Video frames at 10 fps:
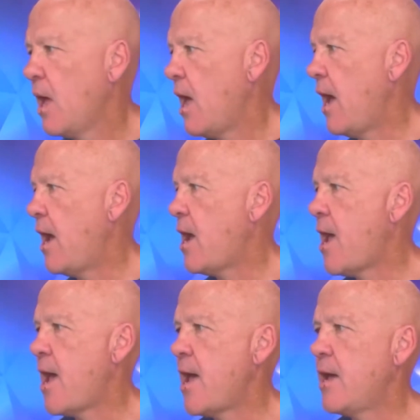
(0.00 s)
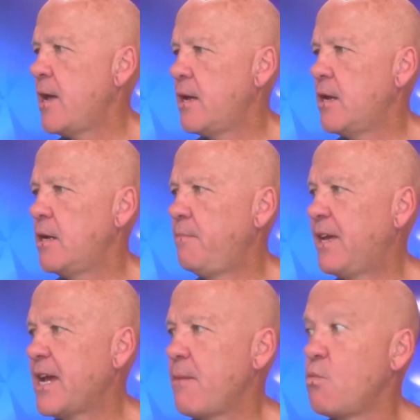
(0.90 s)
and
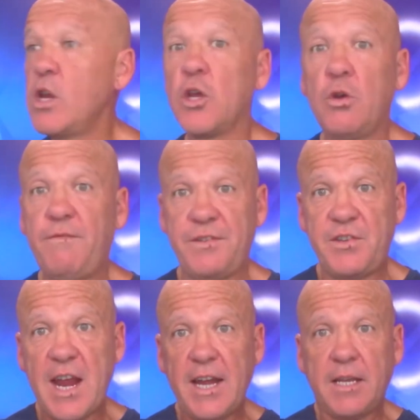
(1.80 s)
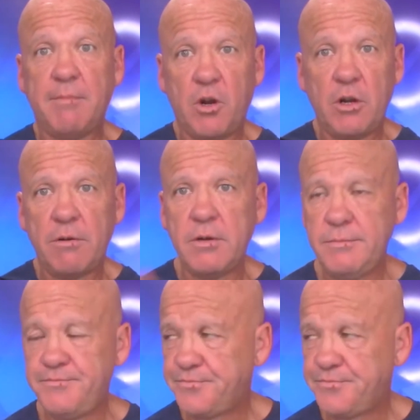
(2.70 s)
became really good for standing your monitor on.